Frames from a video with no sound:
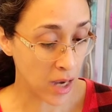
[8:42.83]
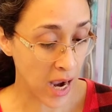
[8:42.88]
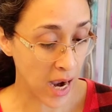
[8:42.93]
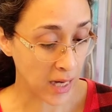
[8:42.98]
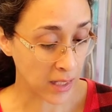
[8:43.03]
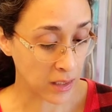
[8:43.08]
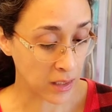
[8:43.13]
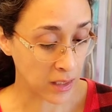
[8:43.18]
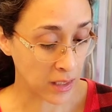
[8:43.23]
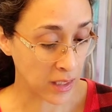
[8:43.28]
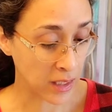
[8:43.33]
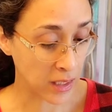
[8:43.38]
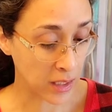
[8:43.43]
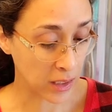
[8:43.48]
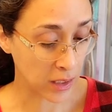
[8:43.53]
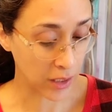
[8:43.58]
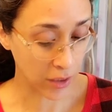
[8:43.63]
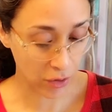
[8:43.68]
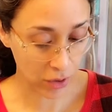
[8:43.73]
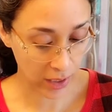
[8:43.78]
acne
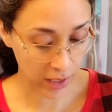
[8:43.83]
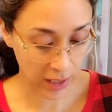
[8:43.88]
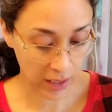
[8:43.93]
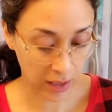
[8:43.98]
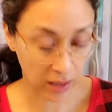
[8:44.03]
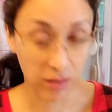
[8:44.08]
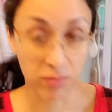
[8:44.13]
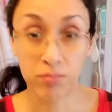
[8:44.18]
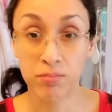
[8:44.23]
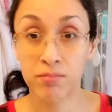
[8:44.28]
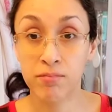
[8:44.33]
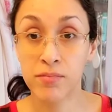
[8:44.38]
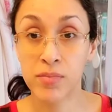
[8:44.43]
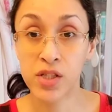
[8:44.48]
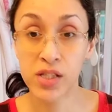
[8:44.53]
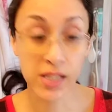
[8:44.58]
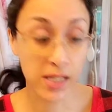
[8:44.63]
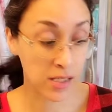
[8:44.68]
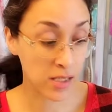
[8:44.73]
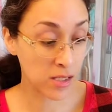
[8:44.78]
clearing
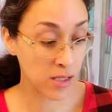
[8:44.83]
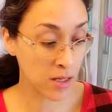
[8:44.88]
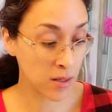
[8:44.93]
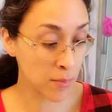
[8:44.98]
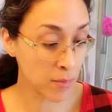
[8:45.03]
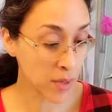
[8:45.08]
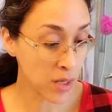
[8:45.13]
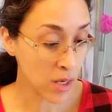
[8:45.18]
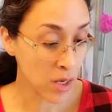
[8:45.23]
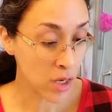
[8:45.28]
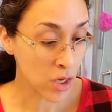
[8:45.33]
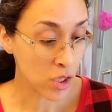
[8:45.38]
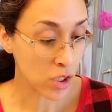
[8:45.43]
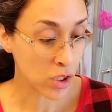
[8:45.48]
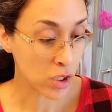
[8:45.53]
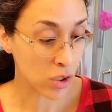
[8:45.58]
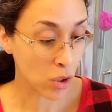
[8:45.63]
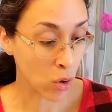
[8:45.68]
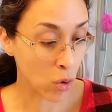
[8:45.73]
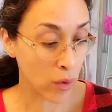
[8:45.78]
system.
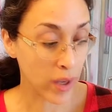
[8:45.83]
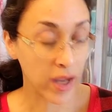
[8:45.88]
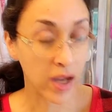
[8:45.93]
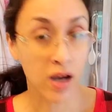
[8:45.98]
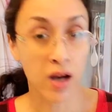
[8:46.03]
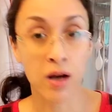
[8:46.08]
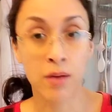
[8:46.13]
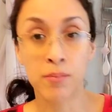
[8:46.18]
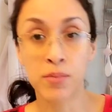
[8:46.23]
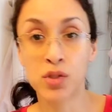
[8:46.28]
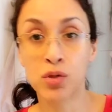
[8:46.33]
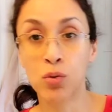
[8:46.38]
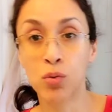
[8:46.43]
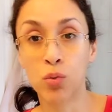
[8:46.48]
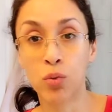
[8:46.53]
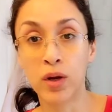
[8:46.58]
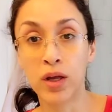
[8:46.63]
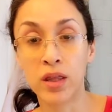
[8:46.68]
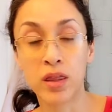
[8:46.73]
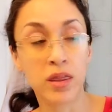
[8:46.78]
So it comes
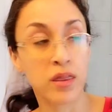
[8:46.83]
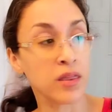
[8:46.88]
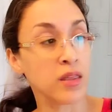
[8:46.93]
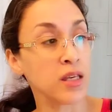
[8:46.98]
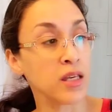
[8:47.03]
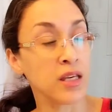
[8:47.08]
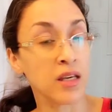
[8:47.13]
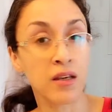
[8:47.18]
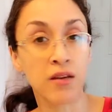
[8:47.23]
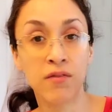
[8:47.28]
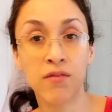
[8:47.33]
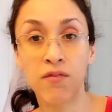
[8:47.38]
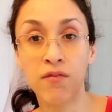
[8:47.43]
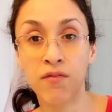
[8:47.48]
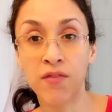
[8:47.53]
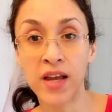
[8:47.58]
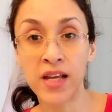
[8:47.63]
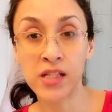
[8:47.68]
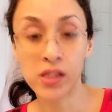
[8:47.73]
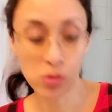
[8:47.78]
with the
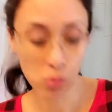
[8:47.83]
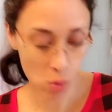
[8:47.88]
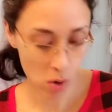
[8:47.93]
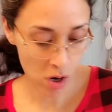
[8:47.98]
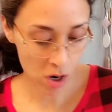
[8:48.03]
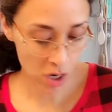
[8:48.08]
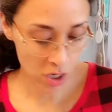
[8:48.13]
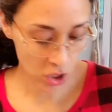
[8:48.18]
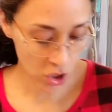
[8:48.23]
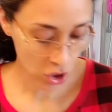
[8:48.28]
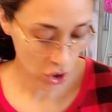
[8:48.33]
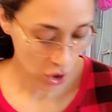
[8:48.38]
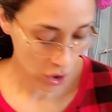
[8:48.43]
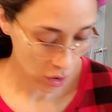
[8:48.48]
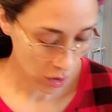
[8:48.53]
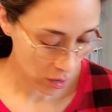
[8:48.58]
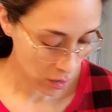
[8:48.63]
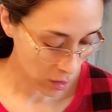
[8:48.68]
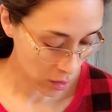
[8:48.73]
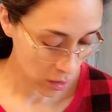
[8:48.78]
face wash,
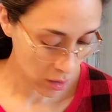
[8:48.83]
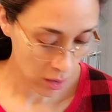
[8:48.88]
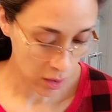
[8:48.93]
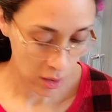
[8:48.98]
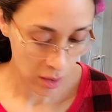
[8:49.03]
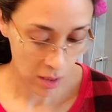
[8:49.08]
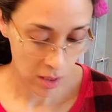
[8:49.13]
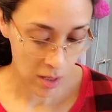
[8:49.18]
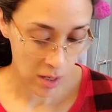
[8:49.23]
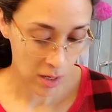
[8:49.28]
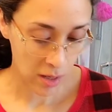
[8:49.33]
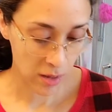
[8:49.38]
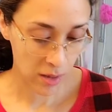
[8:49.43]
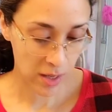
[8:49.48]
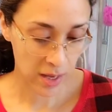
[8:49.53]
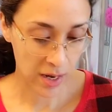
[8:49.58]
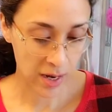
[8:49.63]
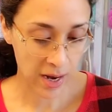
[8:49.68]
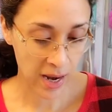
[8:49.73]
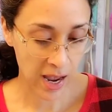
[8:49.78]

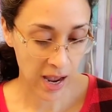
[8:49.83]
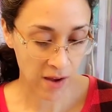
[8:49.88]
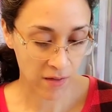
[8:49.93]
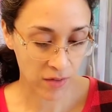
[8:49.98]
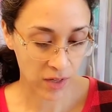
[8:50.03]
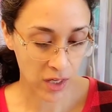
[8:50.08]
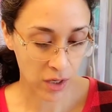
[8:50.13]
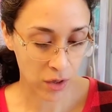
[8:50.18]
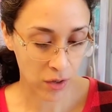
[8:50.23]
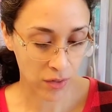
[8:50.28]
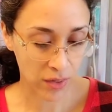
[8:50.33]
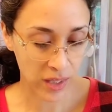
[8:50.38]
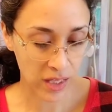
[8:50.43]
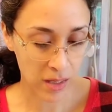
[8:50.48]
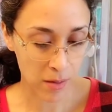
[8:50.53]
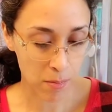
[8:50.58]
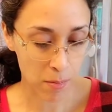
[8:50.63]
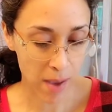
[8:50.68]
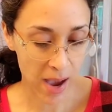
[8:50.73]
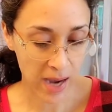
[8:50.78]
then I have here
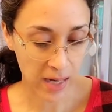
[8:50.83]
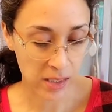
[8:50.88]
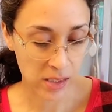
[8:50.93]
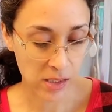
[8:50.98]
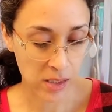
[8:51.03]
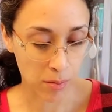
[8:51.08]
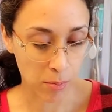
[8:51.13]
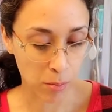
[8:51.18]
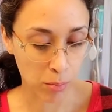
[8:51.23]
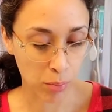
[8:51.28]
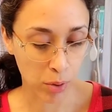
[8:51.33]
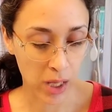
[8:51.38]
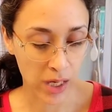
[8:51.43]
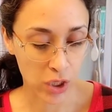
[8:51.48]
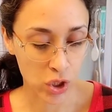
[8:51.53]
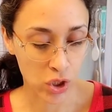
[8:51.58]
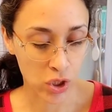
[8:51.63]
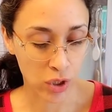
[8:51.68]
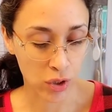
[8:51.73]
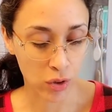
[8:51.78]
the Max
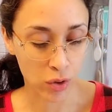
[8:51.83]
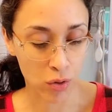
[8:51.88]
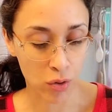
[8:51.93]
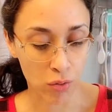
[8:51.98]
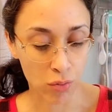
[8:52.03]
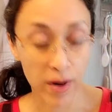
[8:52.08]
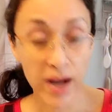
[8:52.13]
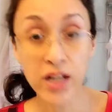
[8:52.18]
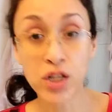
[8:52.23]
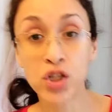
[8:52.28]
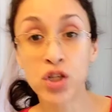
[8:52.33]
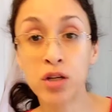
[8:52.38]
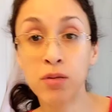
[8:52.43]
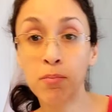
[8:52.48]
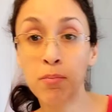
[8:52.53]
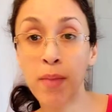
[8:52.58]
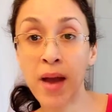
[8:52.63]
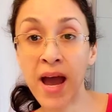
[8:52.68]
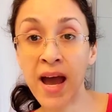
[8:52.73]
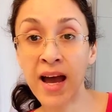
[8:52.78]
Complexion
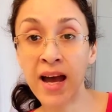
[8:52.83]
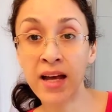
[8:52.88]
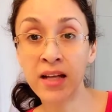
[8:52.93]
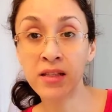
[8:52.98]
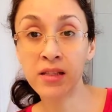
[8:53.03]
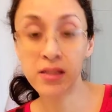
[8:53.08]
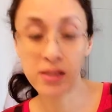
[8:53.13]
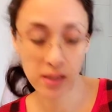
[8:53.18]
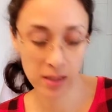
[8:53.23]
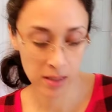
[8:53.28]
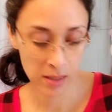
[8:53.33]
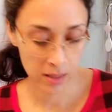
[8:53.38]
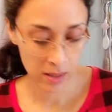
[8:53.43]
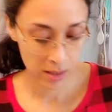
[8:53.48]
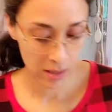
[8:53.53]
Correction Pads